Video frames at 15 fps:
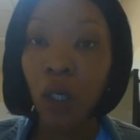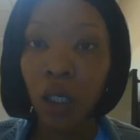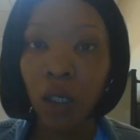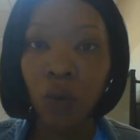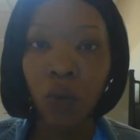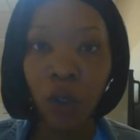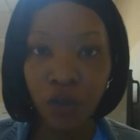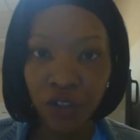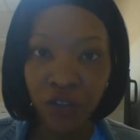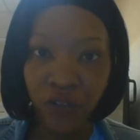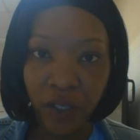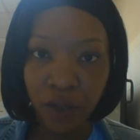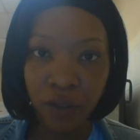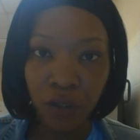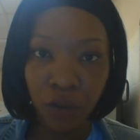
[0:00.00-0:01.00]

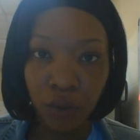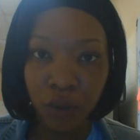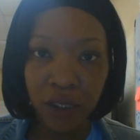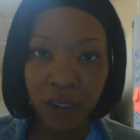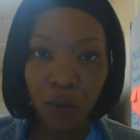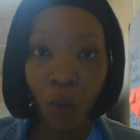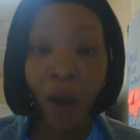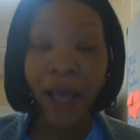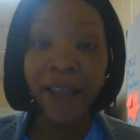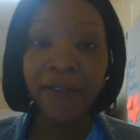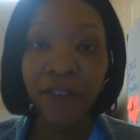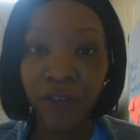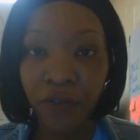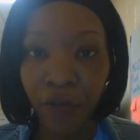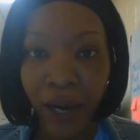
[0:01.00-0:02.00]
Roosevelt, who is the
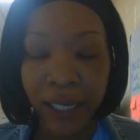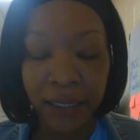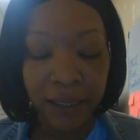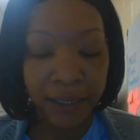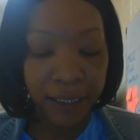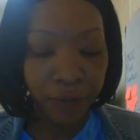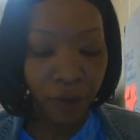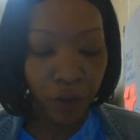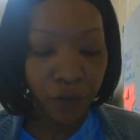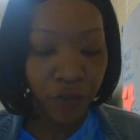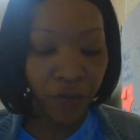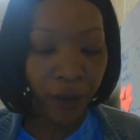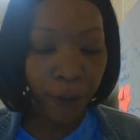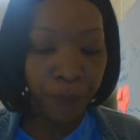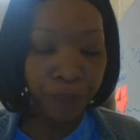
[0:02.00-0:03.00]
wife of Franklin D.
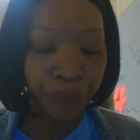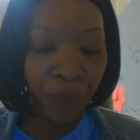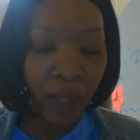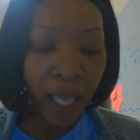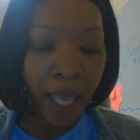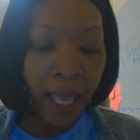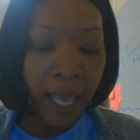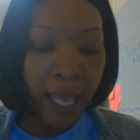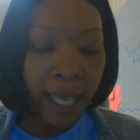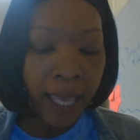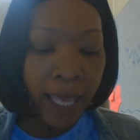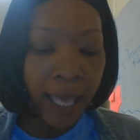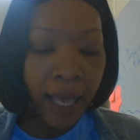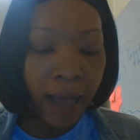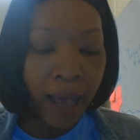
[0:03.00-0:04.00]
Roosevelt.
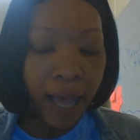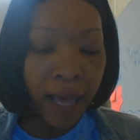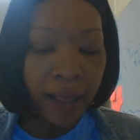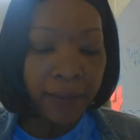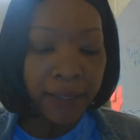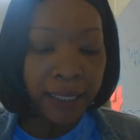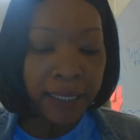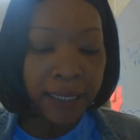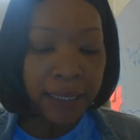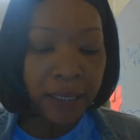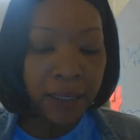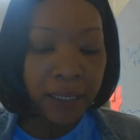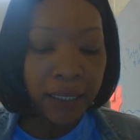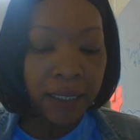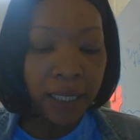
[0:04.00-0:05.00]

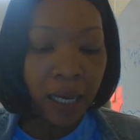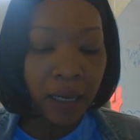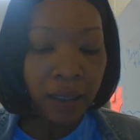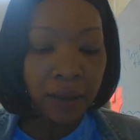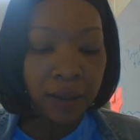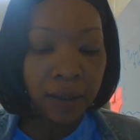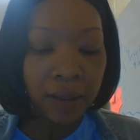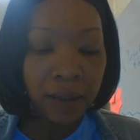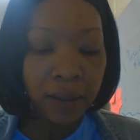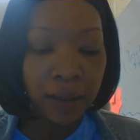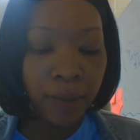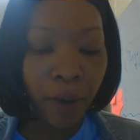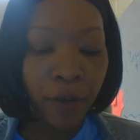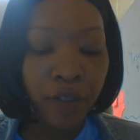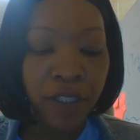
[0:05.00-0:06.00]
The
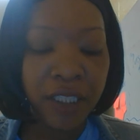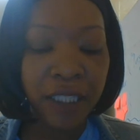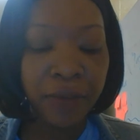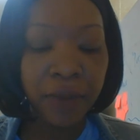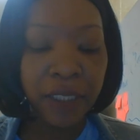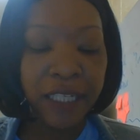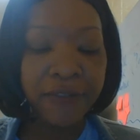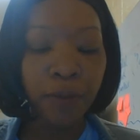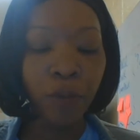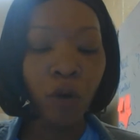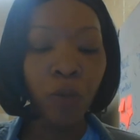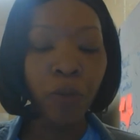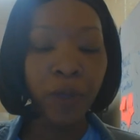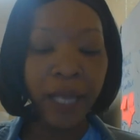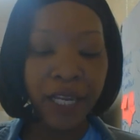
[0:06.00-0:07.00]
Emergency Relief
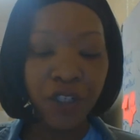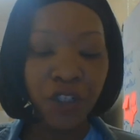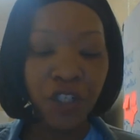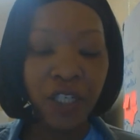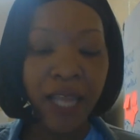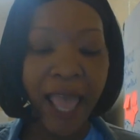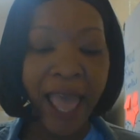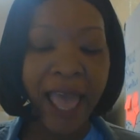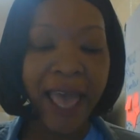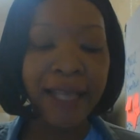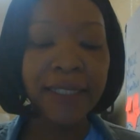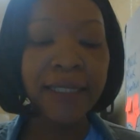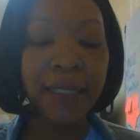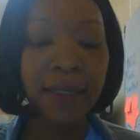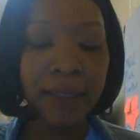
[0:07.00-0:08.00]
Appropriation
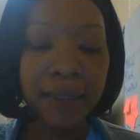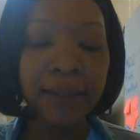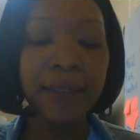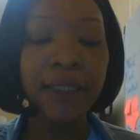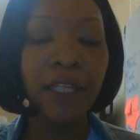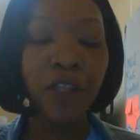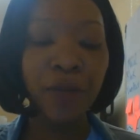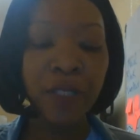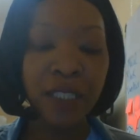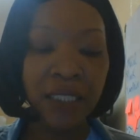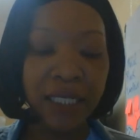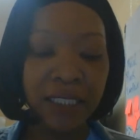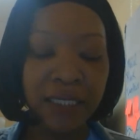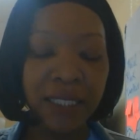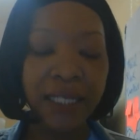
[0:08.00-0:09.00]
Act is another piece of
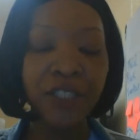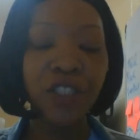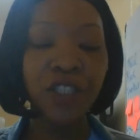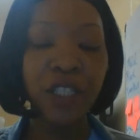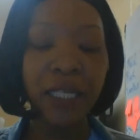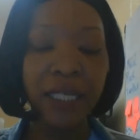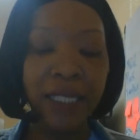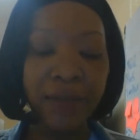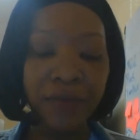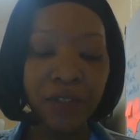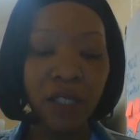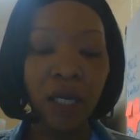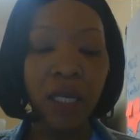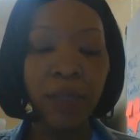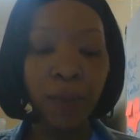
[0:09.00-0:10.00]
legislation that
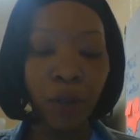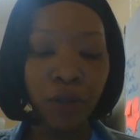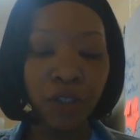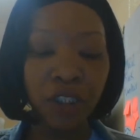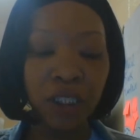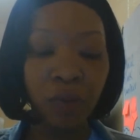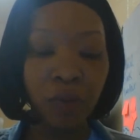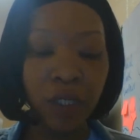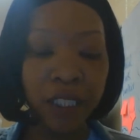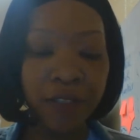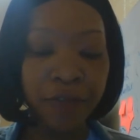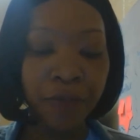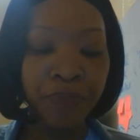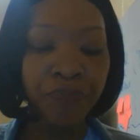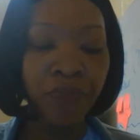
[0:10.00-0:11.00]
gives emergency
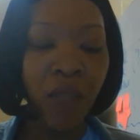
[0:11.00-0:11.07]
relief.